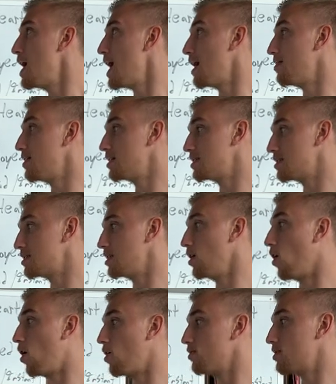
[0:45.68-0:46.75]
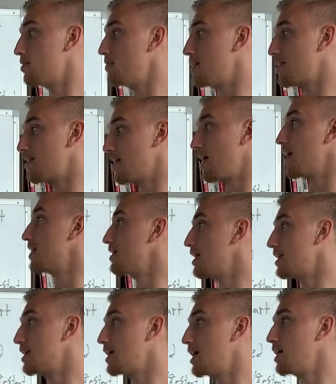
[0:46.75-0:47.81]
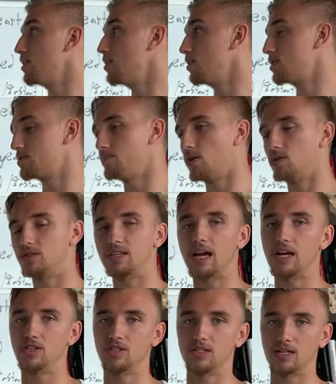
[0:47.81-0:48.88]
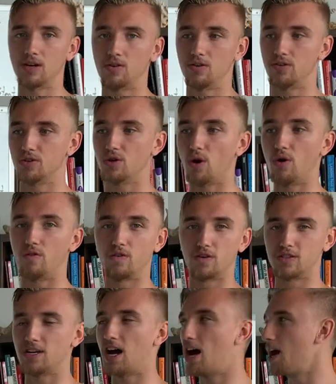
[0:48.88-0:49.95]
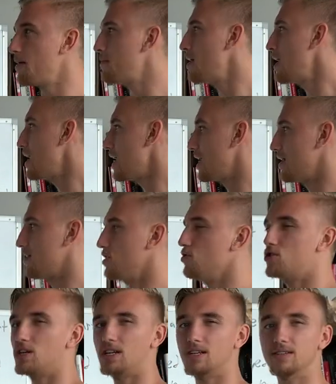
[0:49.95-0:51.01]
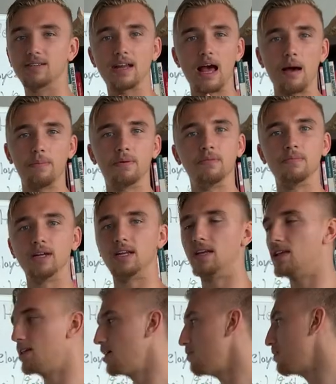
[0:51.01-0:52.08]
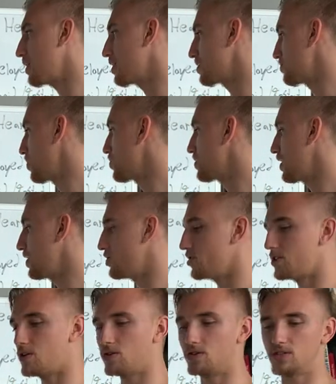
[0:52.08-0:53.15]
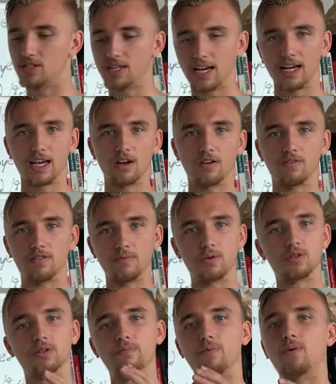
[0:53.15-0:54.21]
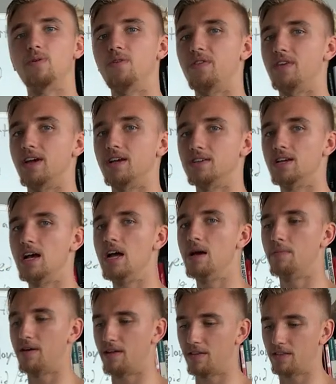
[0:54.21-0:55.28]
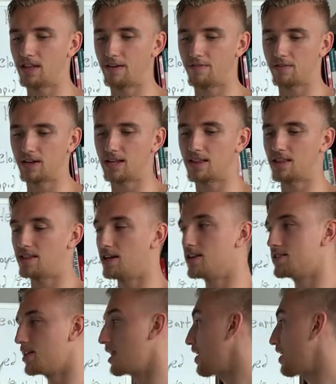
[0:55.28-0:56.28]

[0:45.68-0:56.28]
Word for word: And this is the ultimate thing that kills most agency owners over time. It usually doesn't happen immediately because most agency owners take care of the most important things, but they forget the things that